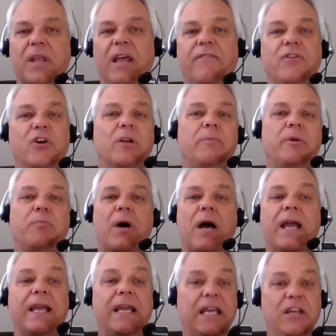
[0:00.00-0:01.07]
If you're going to be
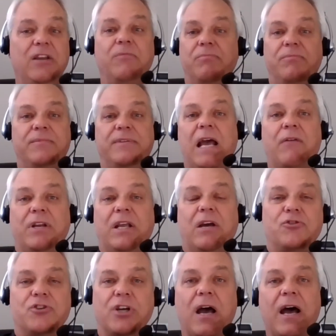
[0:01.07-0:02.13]
buying in
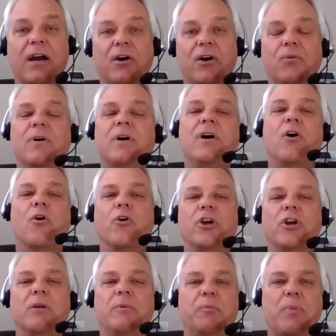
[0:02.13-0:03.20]
downtown Chicago, or
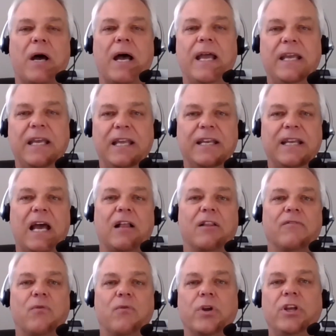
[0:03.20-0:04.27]
you're going to be buying in
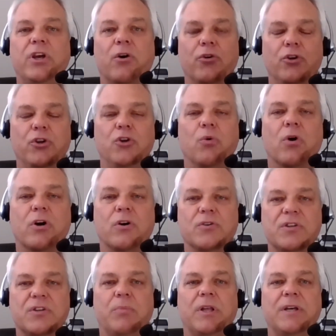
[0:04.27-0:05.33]
California or New York or
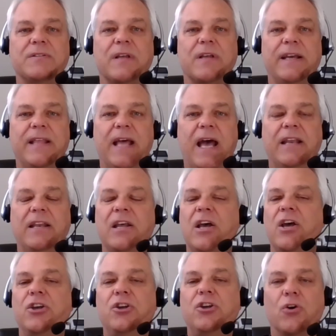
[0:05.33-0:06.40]
someplace like that,
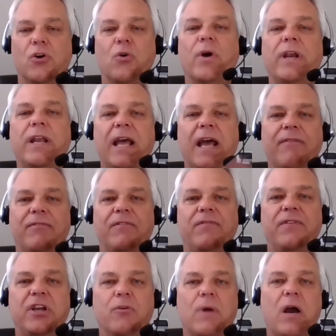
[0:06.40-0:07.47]
you're going to have to
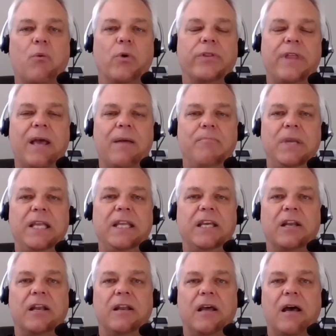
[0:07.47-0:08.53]
figure out what that
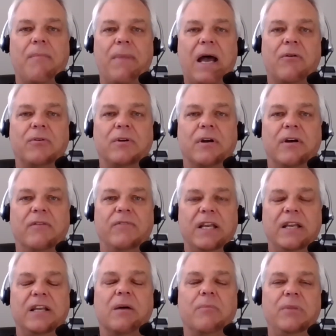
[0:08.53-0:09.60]
median amount of
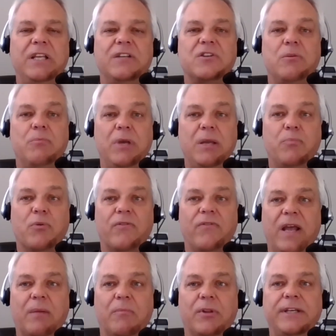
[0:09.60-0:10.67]
income needs to be
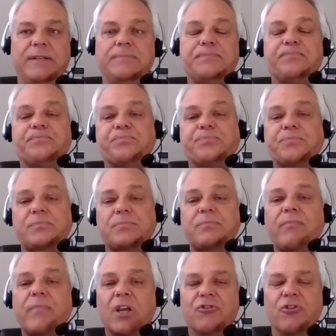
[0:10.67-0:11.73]
family,
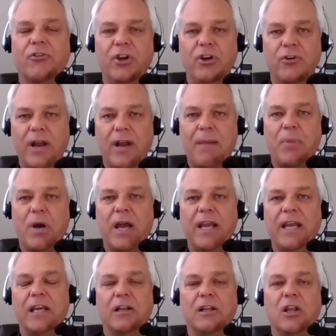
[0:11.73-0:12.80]
so that you're not
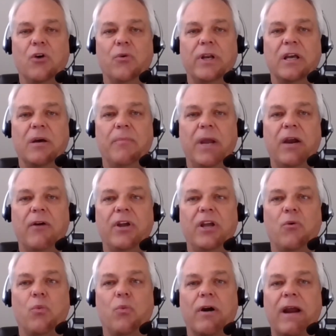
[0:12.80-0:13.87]
buying in a low income
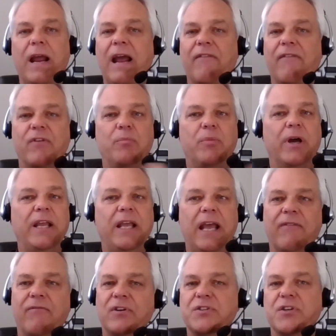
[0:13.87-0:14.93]
area where everybody
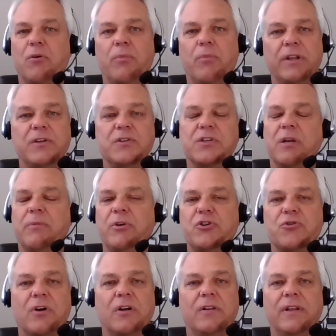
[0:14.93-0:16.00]
every single month is going to be
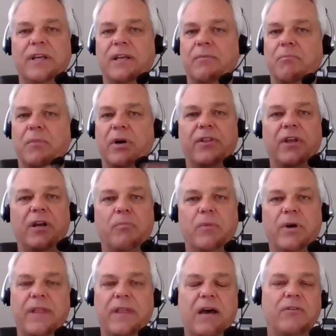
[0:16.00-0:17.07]
struggling month in and
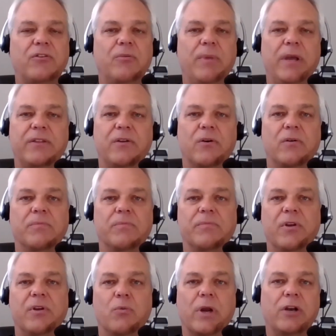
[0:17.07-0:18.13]
month out to make their
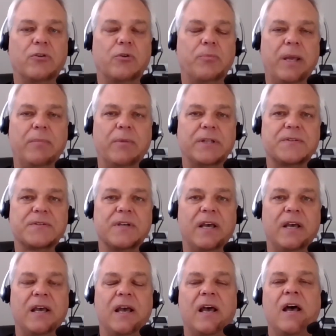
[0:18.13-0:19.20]
rental payments.
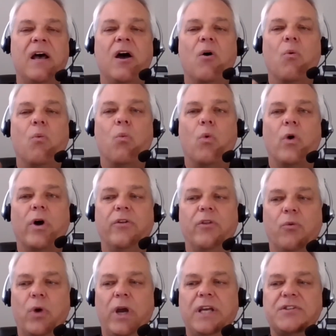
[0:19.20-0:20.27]
One of
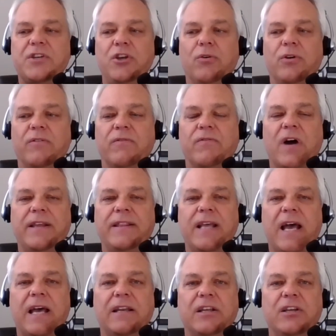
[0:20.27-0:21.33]
the ways that you can find
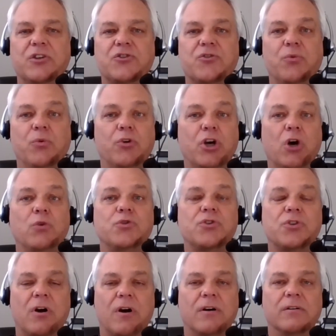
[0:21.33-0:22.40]
that is through
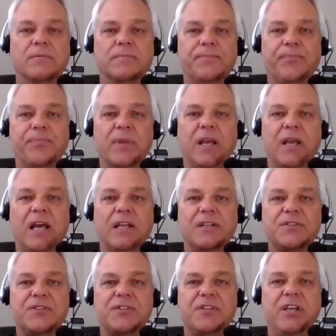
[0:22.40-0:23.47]
CoStar.
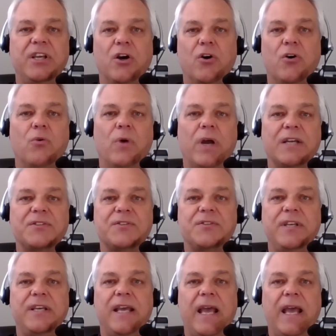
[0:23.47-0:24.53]
That's
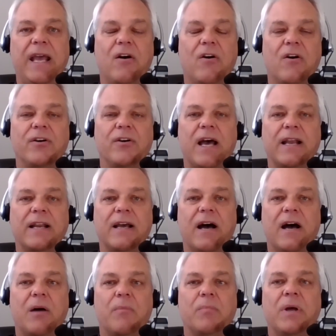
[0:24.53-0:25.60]

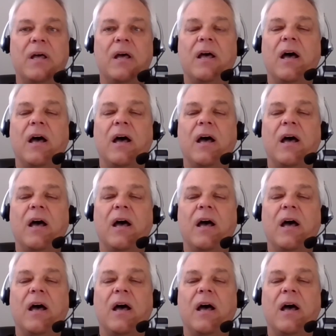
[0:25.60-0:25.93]
CoStar.com.